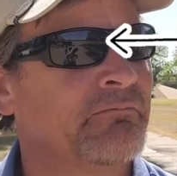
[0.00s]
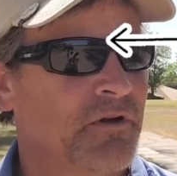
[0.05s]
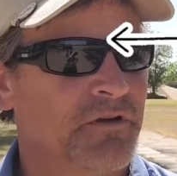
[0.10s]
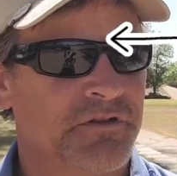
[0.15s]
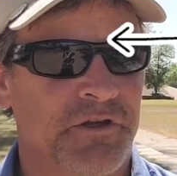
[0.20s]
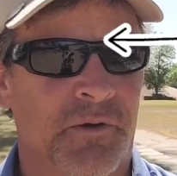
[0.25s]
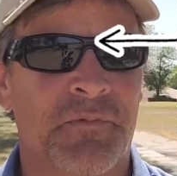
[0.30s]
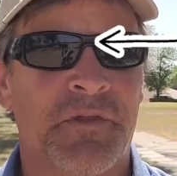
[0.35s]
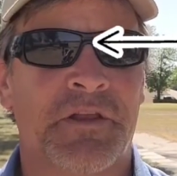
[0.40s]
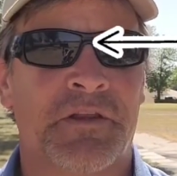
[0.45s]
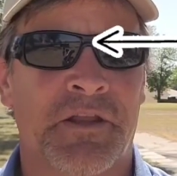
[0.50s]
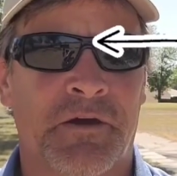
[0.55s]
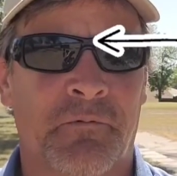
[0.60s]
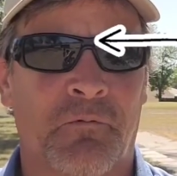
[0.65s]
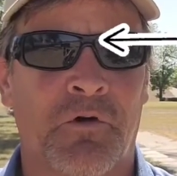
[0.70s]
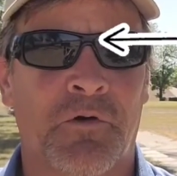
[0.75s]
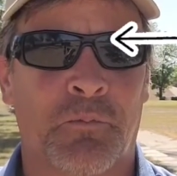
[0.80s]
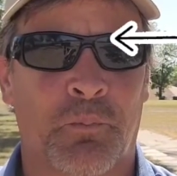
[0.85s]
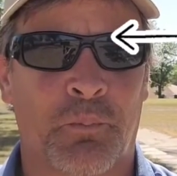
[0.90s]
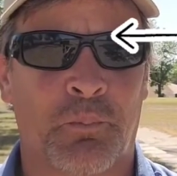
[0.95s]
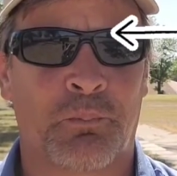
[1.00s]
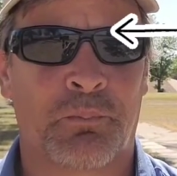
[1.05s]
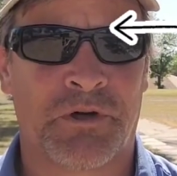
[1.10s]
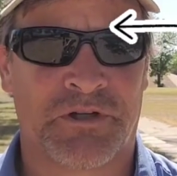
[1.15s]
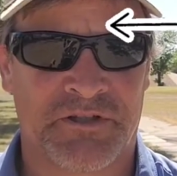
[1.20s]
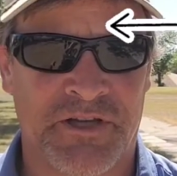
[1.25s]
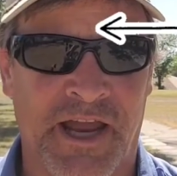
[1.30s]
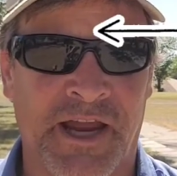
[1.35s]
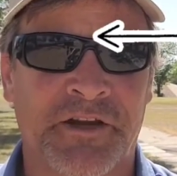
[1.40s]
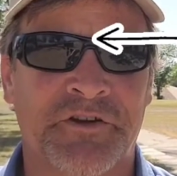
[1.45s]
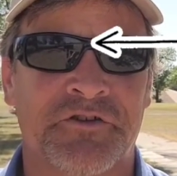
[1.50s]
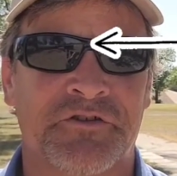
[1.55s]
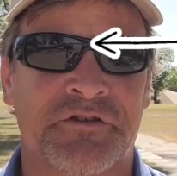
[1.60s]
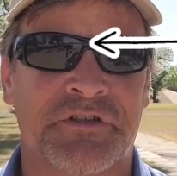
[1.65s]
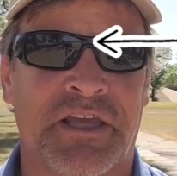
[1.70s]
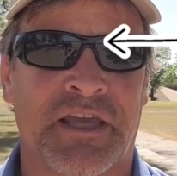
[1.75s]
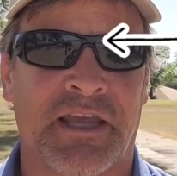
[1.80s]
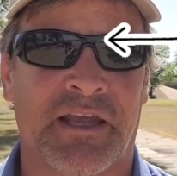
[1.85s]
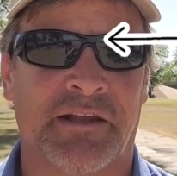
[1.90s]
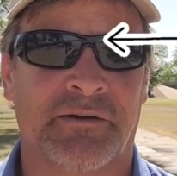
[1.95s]
Something that will protect your
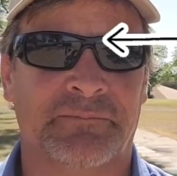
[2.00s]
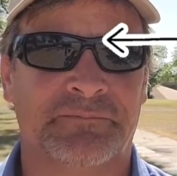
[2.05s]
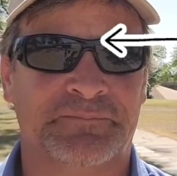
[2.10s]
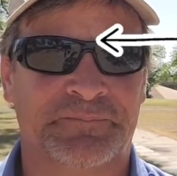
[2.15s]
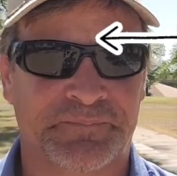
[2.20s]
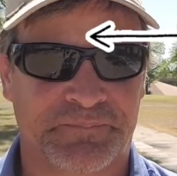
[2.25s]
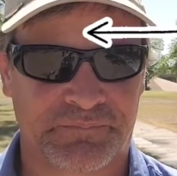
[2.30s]
skin.